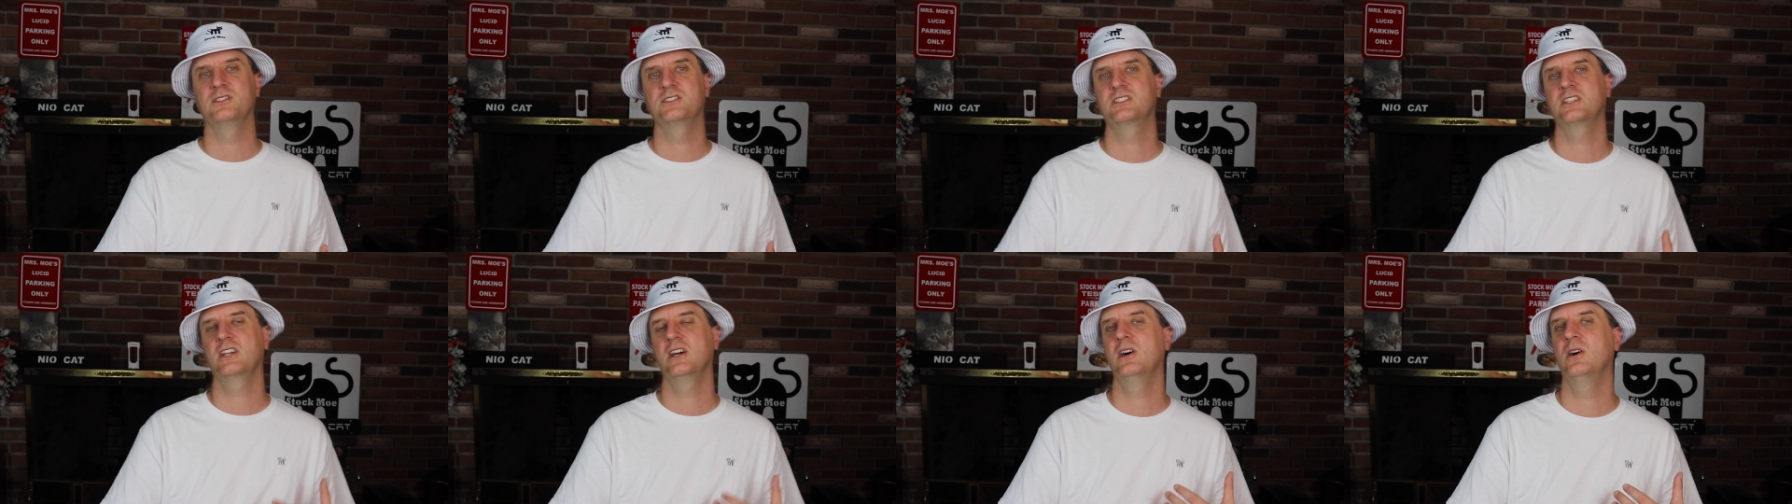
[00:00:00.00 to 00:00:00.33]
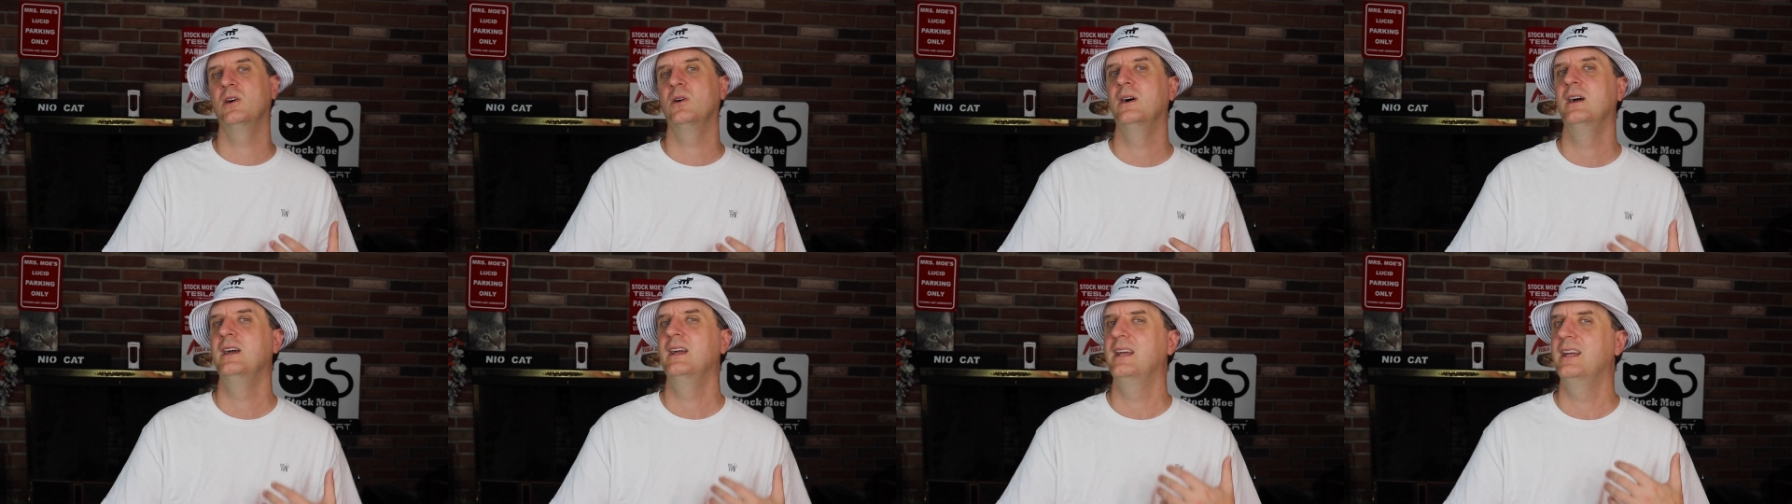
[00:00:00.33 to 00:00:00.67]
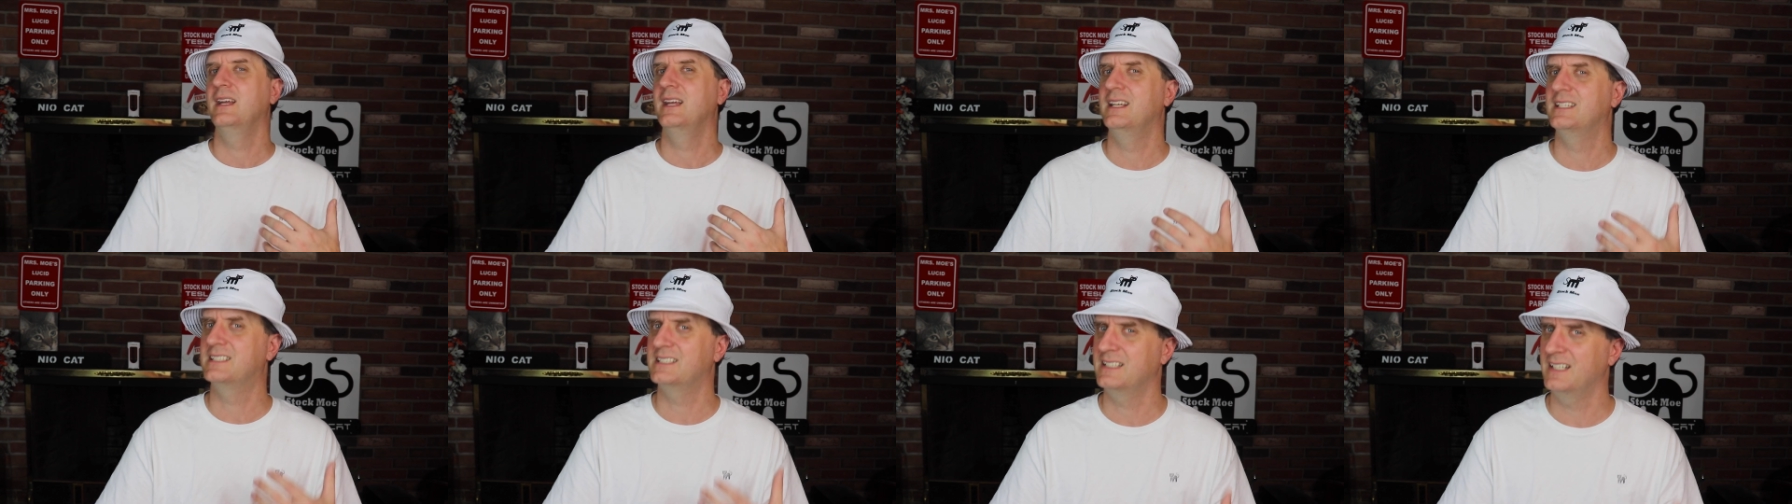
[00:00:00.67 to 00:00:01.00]
So
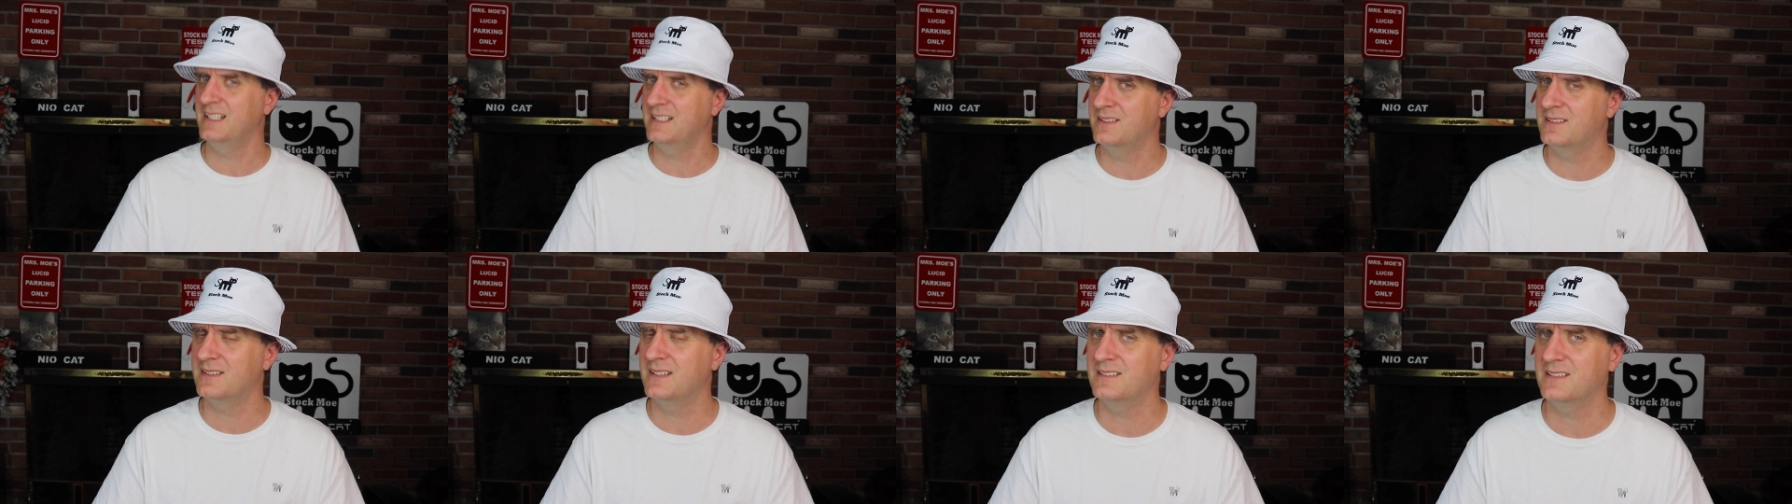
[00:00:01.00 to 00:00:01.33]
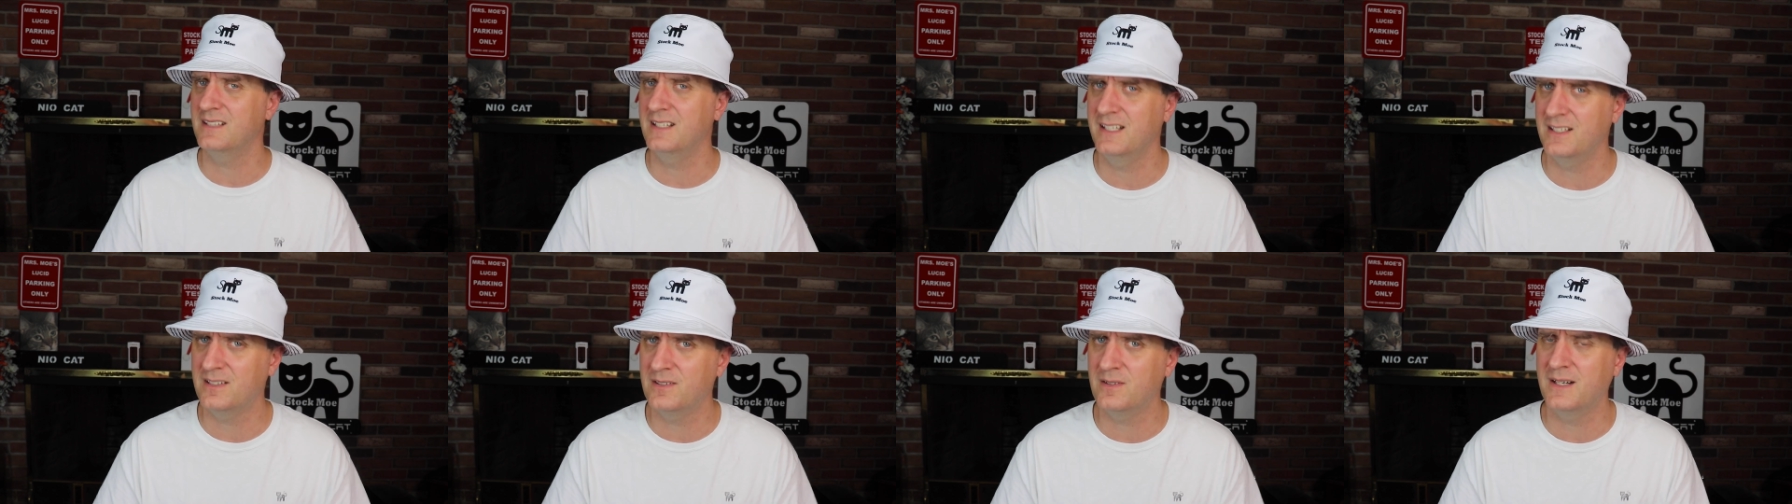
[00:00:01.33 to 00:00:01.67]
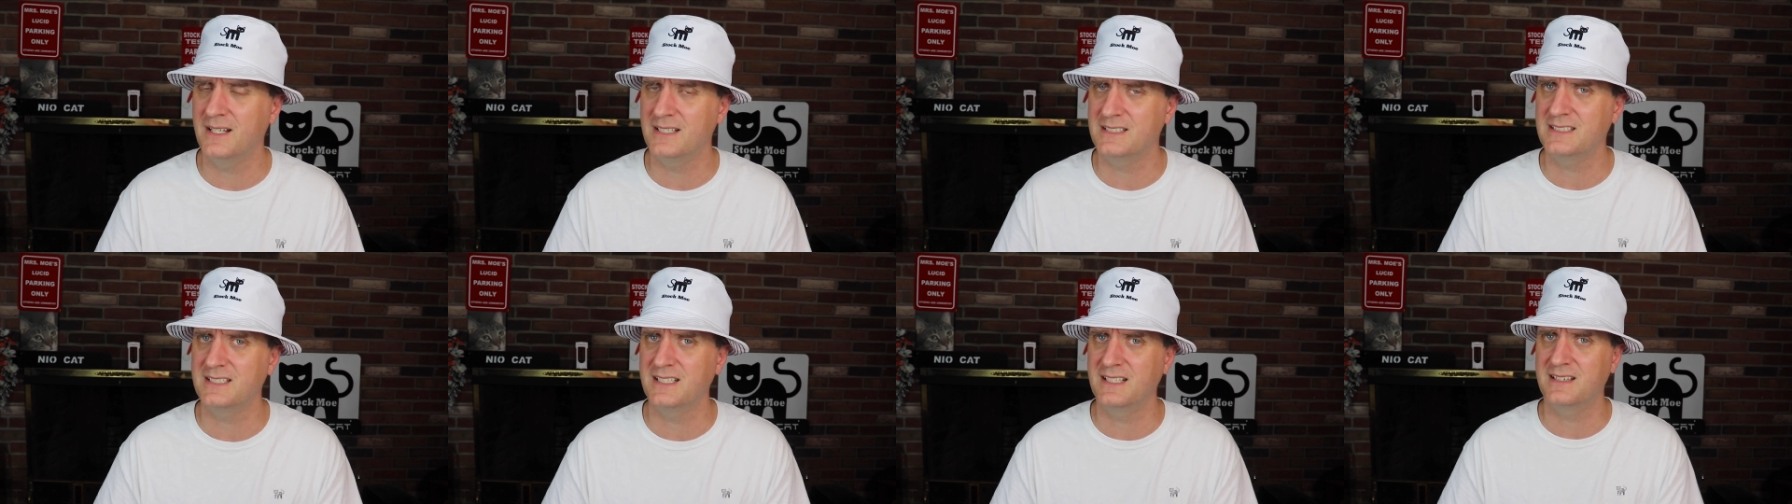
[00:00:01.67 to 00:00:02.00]
it's an
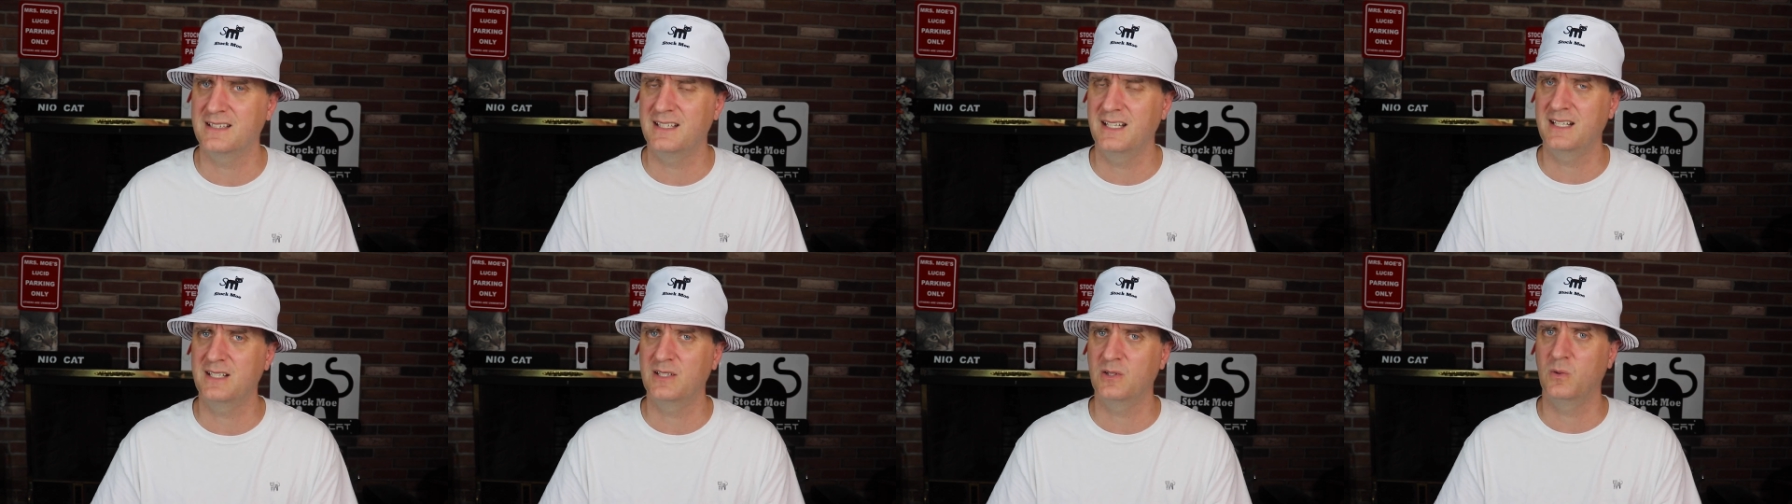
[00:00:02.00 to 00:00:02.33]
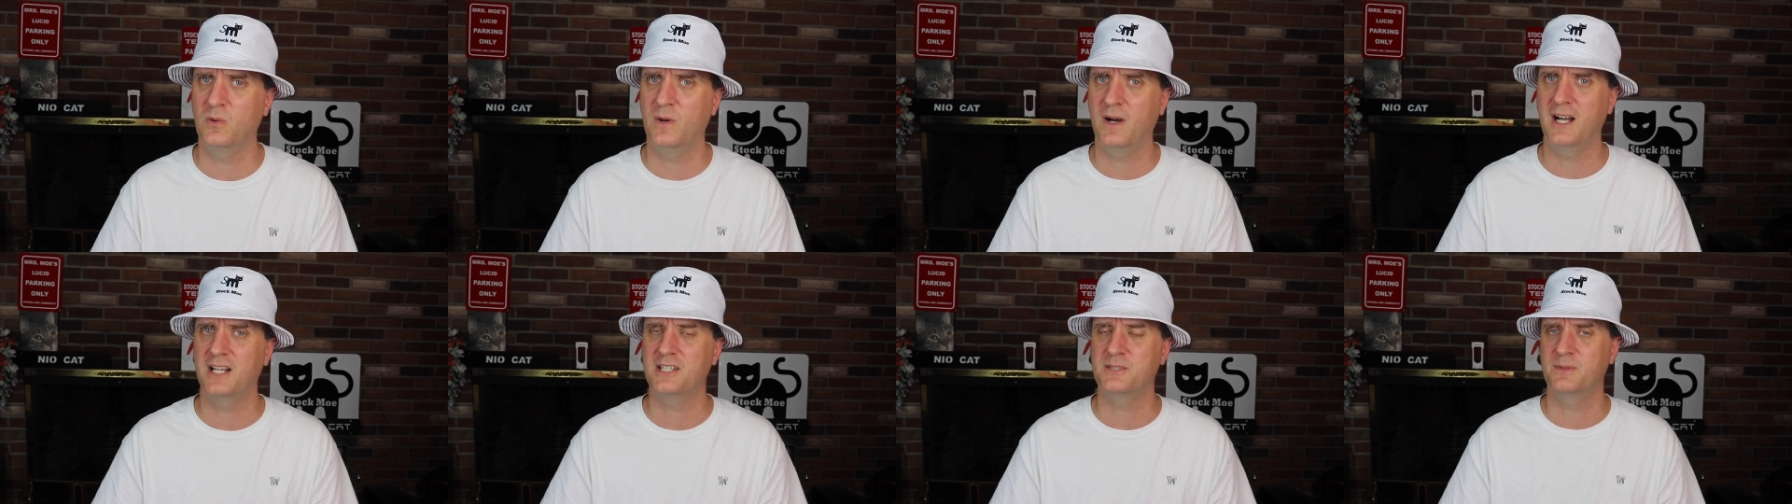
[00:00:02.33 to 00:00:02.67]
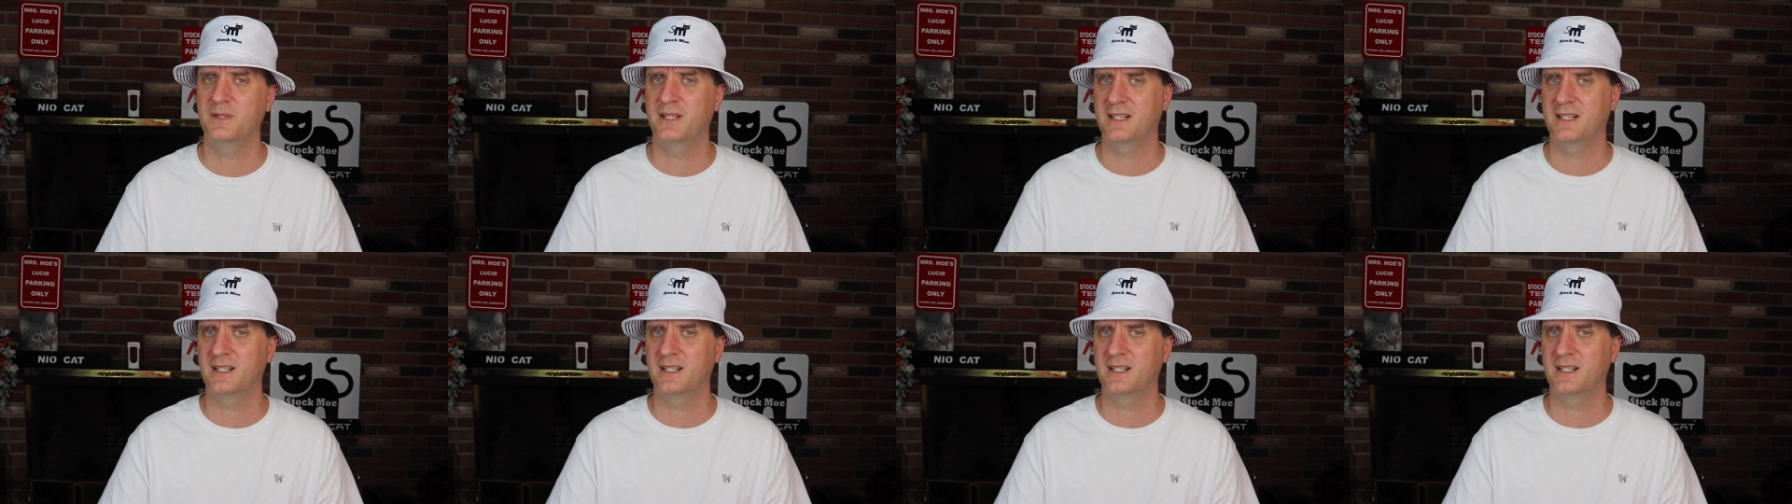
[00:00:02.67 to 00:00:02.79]
interesting thing to watch,